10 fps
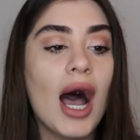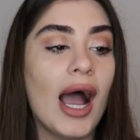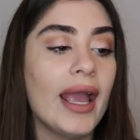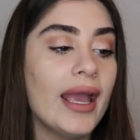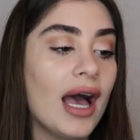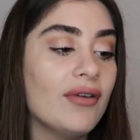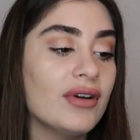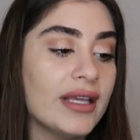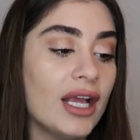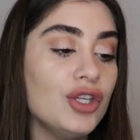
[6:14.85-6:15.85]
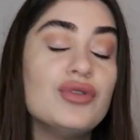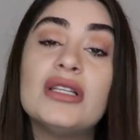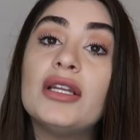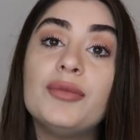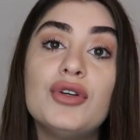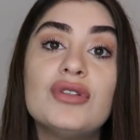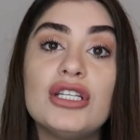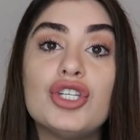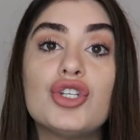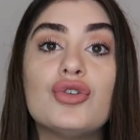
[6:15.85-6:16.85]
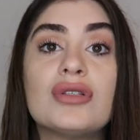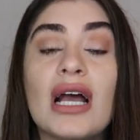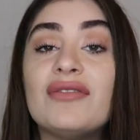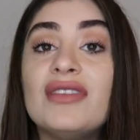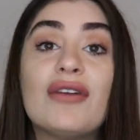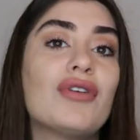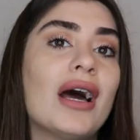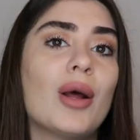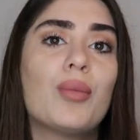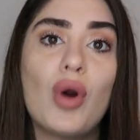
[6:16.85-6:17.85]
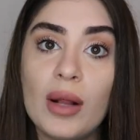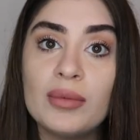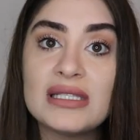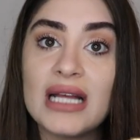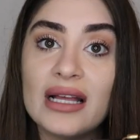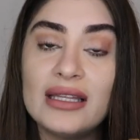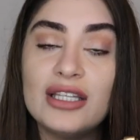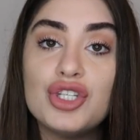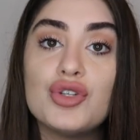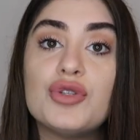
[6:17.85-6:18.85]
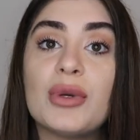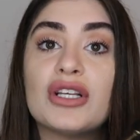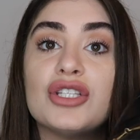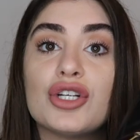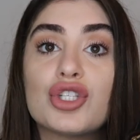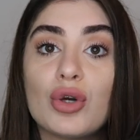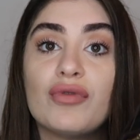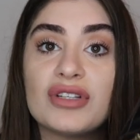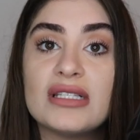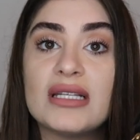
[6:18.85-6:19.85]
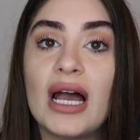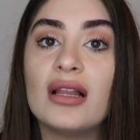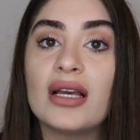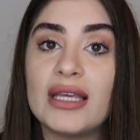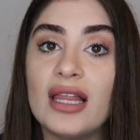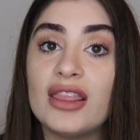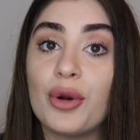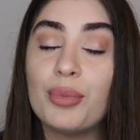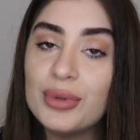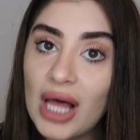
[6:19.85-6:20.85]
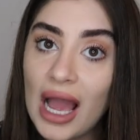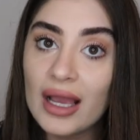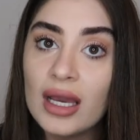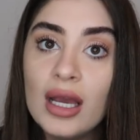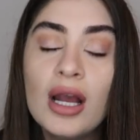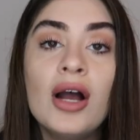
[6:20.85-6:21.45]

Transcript: I have again used and abused these shoes. I've never had a problem styling these shoes because they're so versatile. Again, they're black.